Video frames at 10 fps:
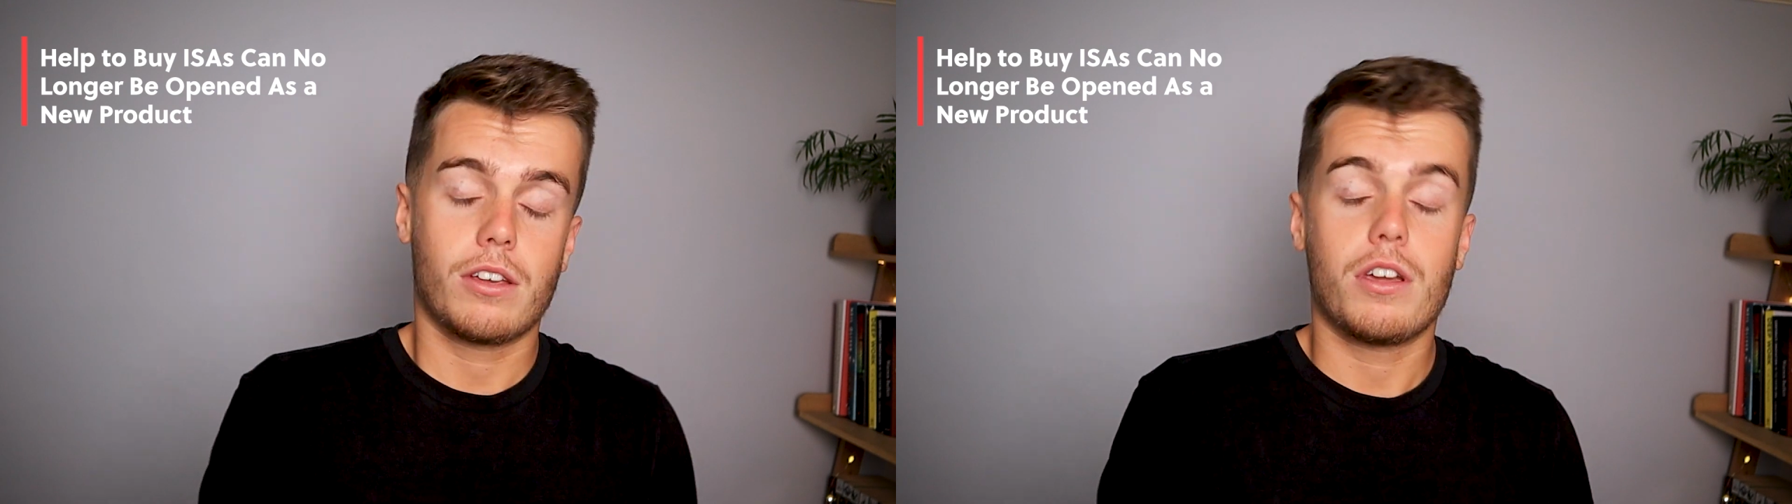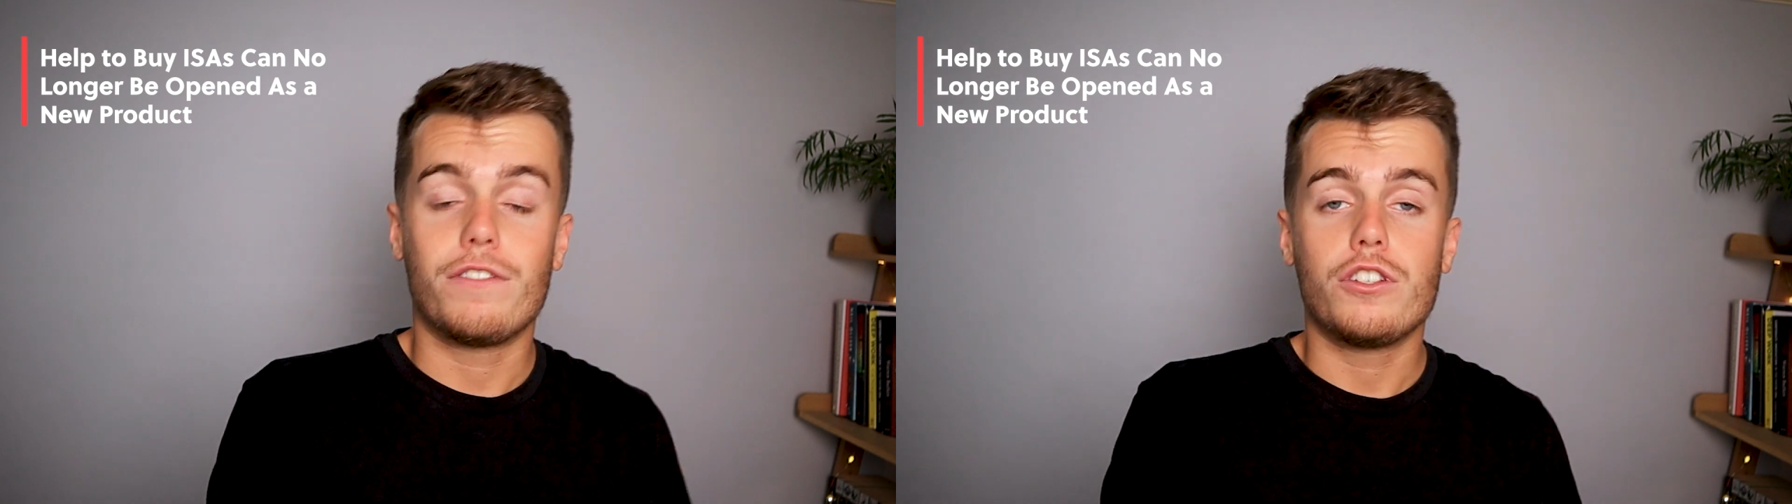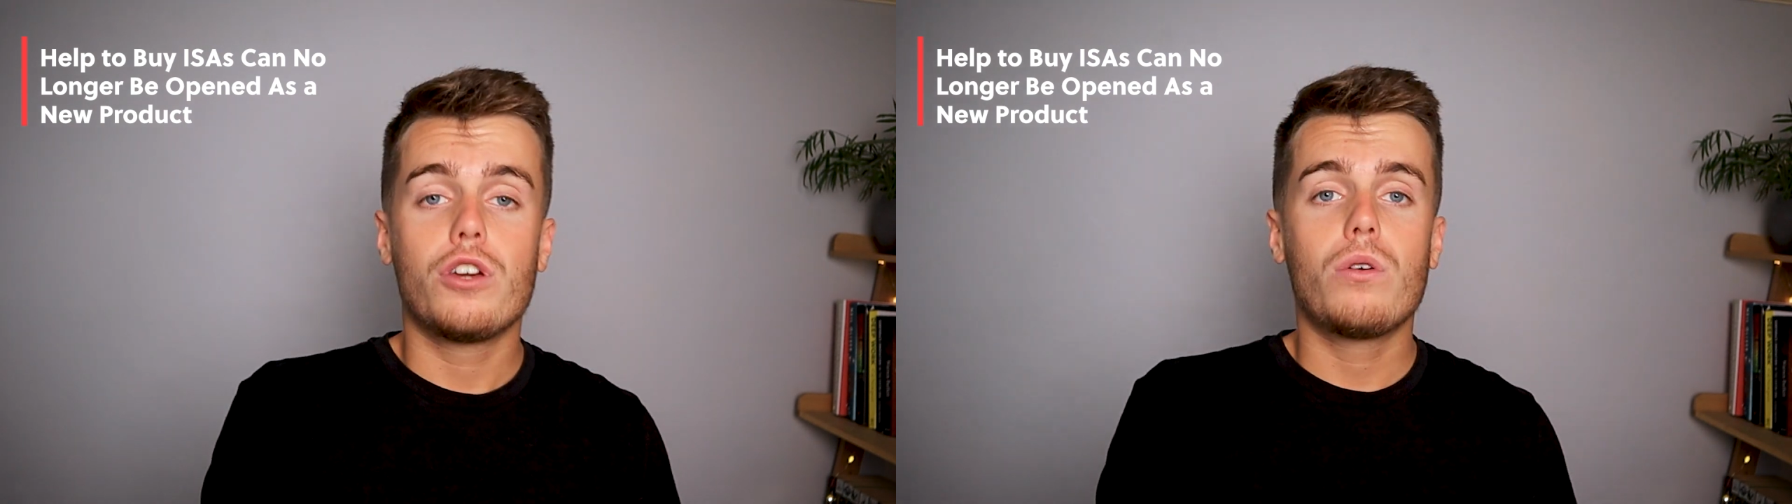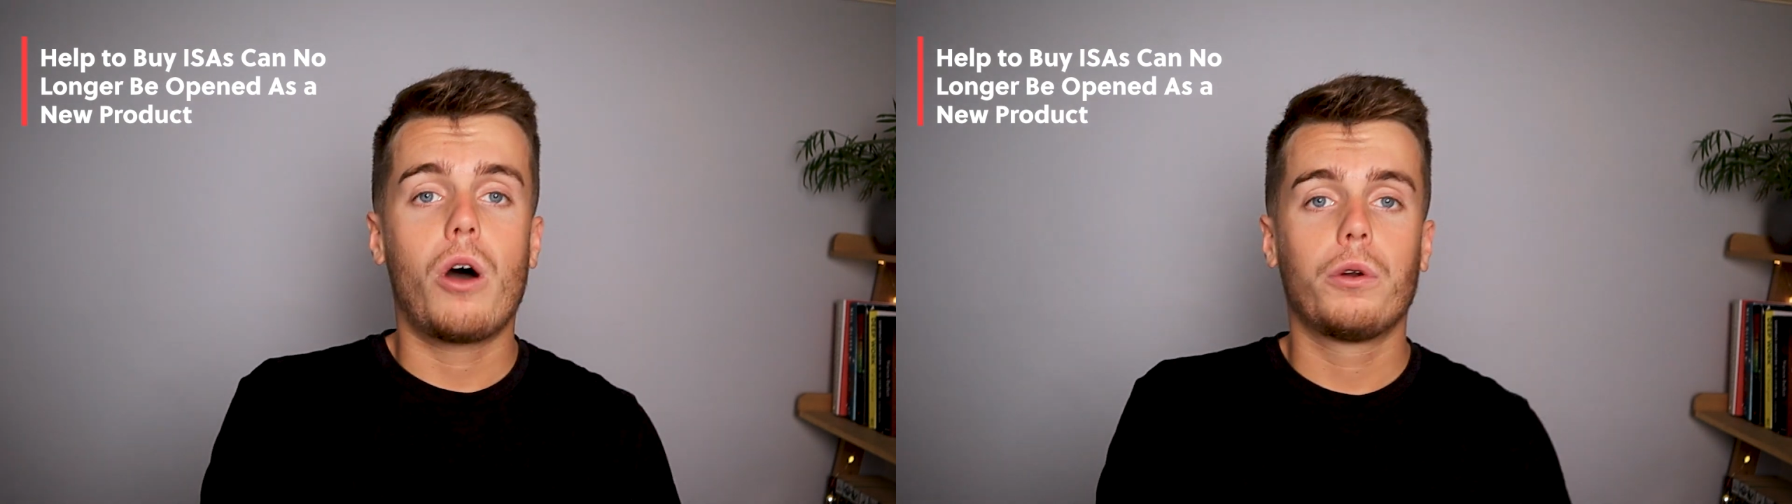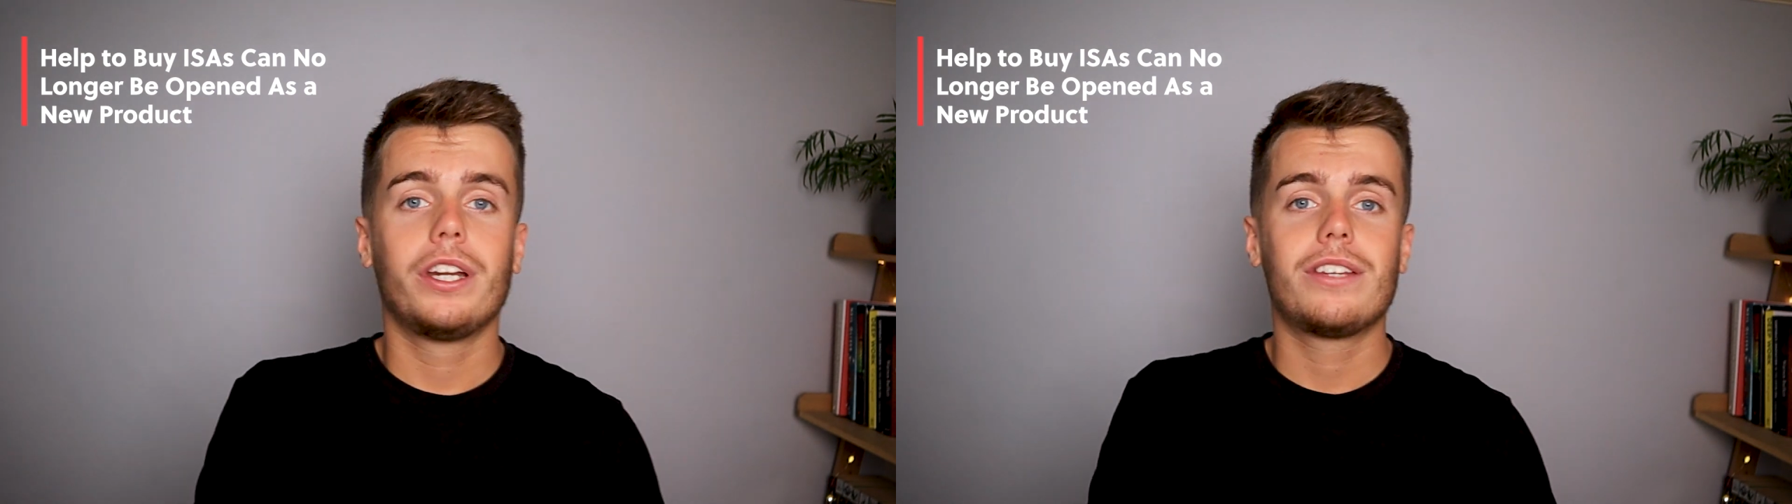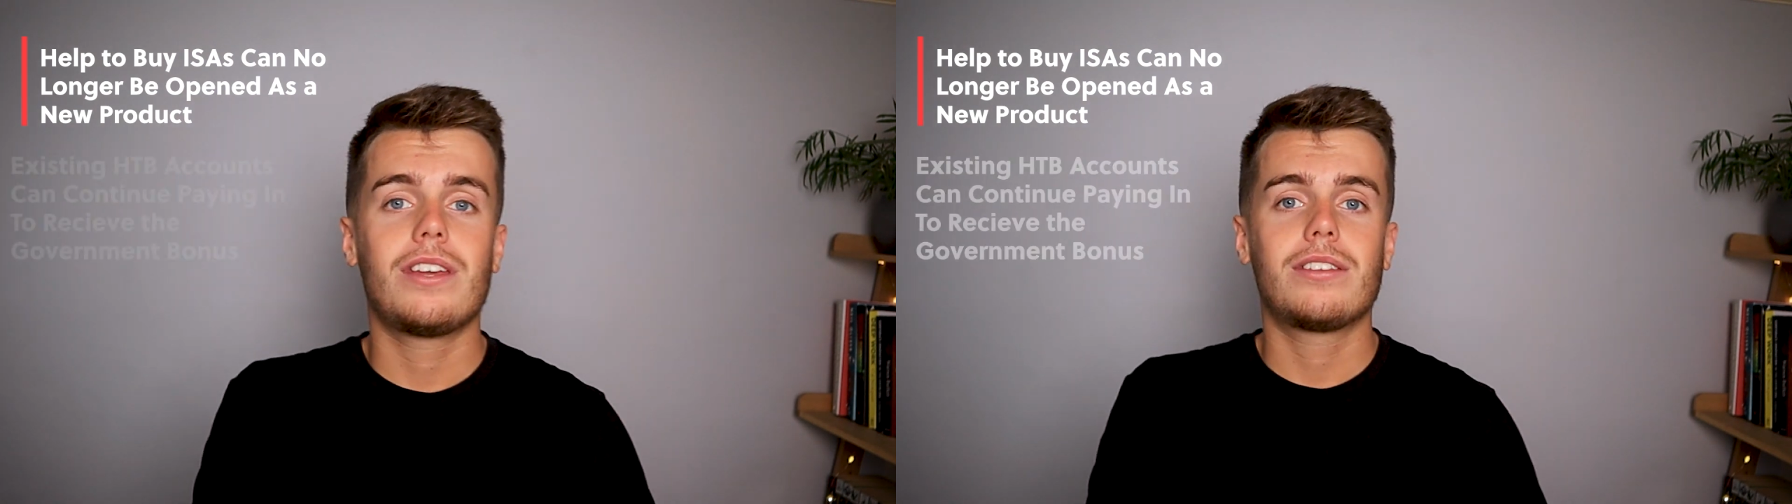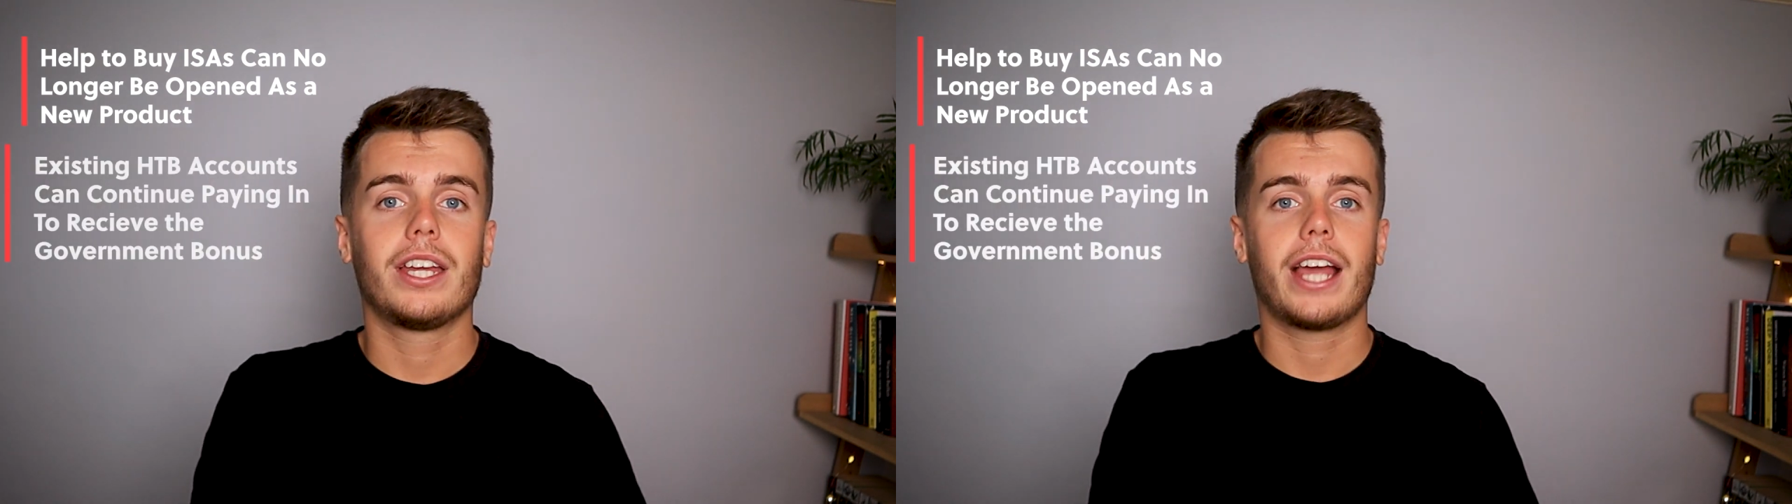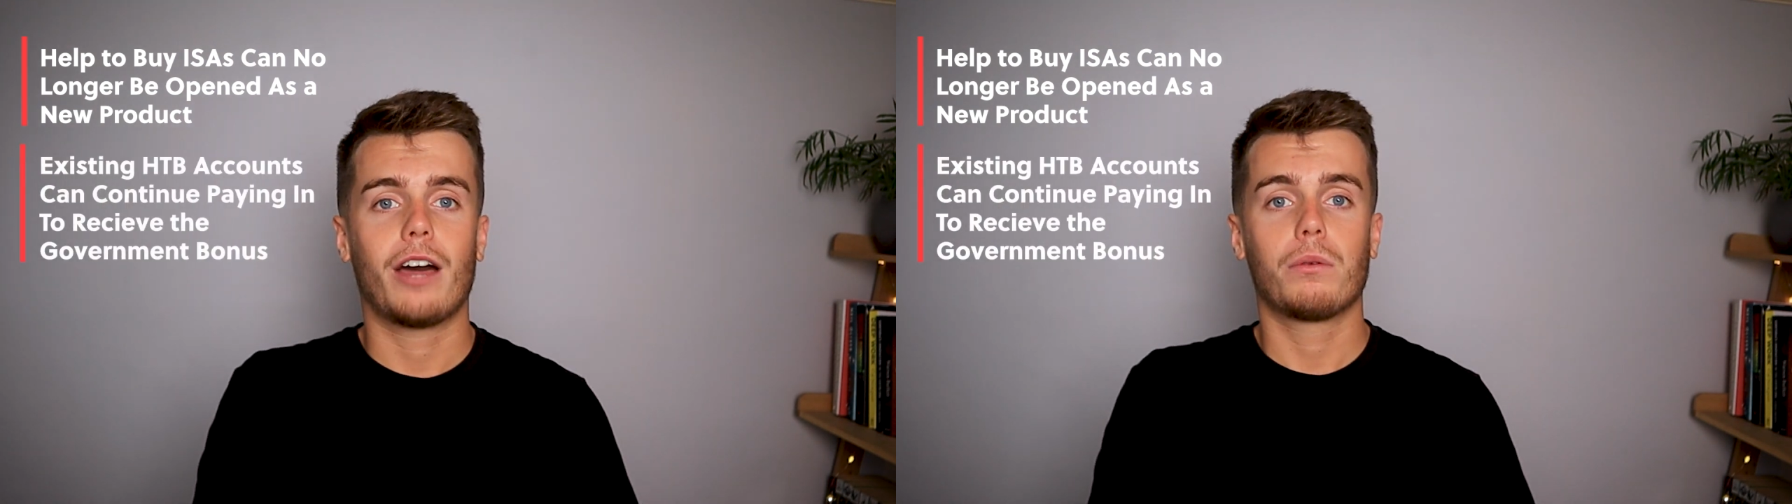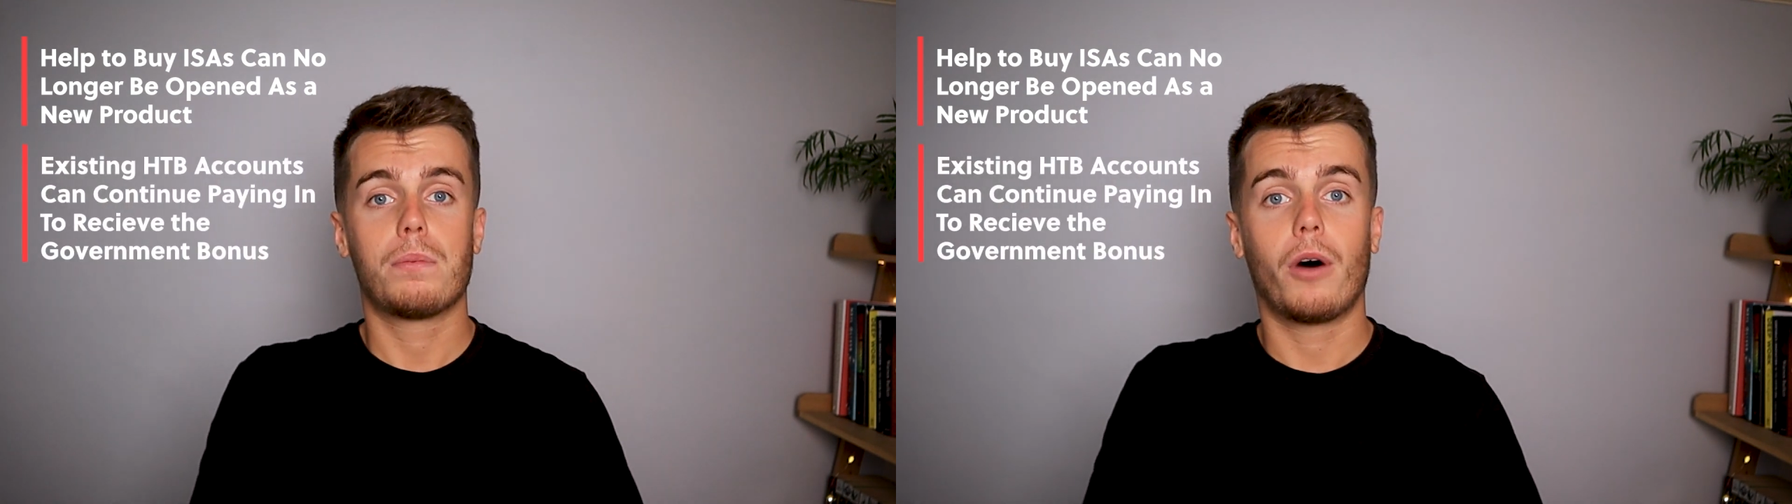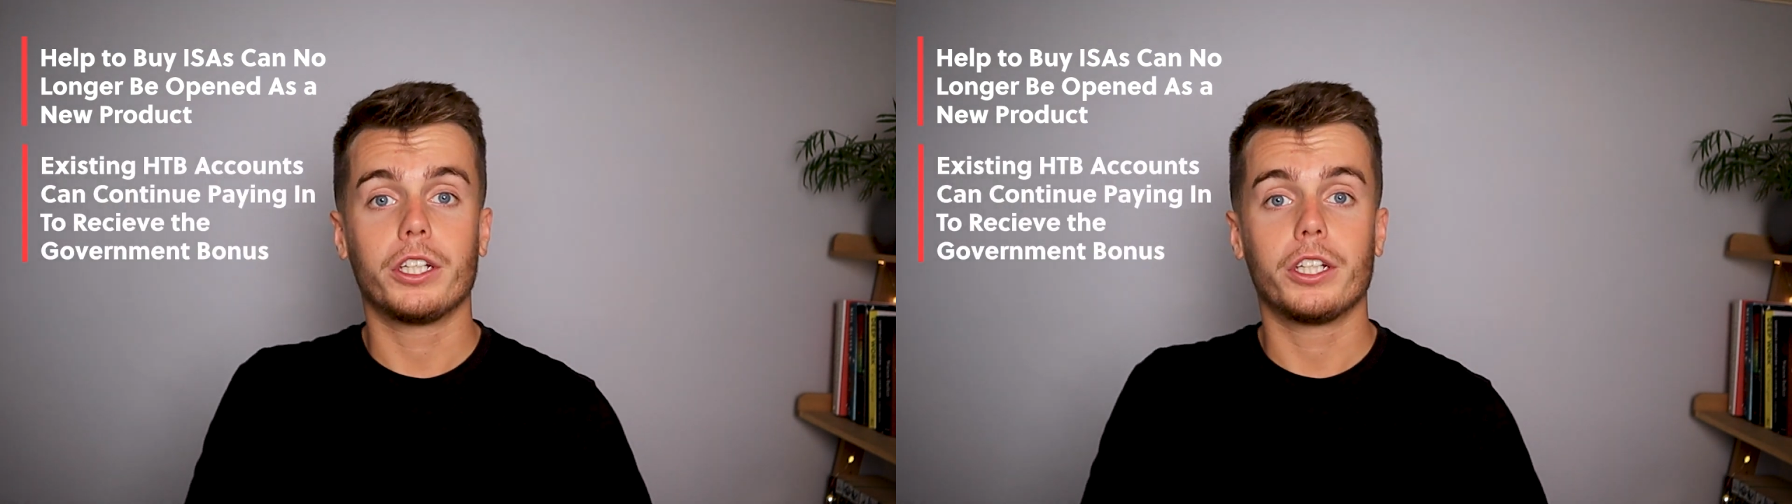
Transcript: So if you do hold an existing Help to Buy,